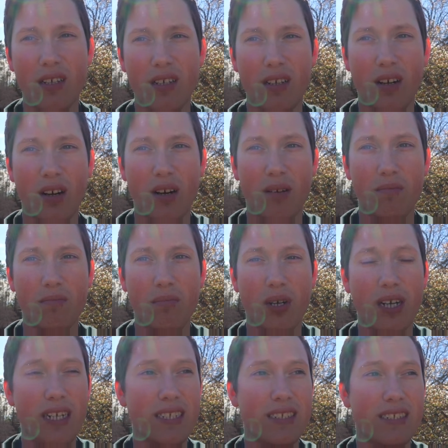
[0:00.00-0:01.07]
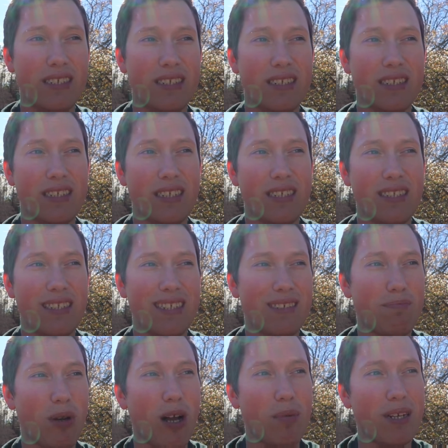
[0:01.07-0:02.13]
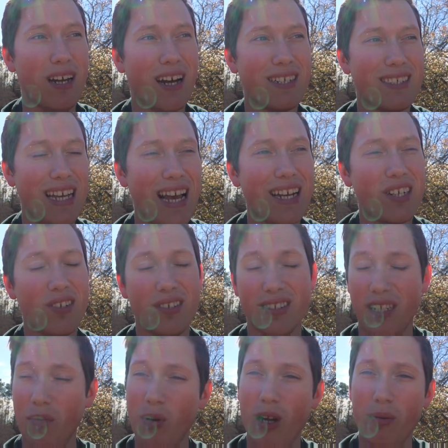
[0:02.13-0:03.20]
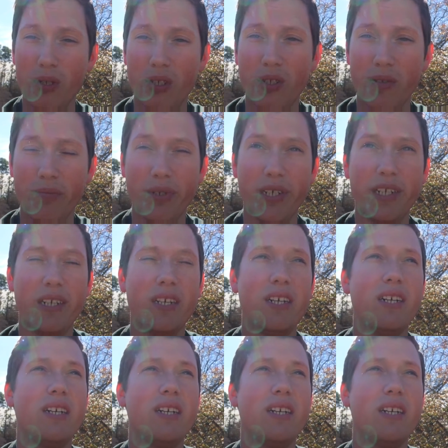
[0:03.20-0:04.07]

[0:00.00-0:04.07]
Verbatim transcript: um, but it's probably not as accurate as they probably could be.